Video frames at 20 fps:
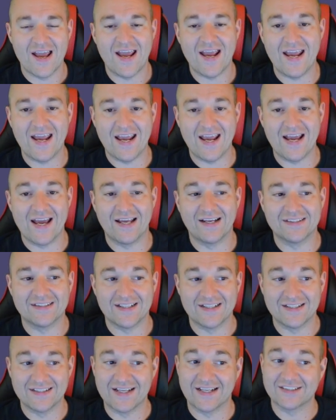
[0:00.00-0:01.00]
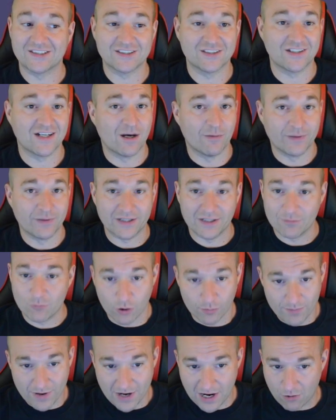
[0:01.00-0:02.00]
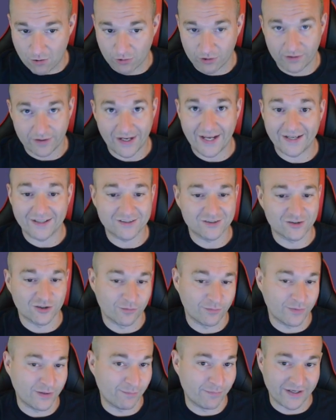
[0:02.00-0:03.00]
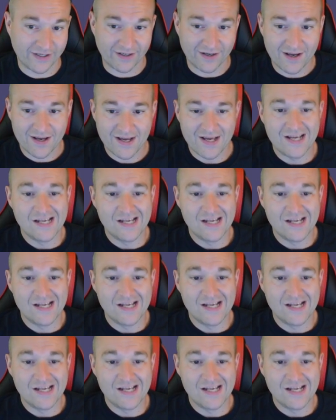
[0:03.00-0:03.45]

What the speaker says: and that's just going to help me get more power, and it's going to be big.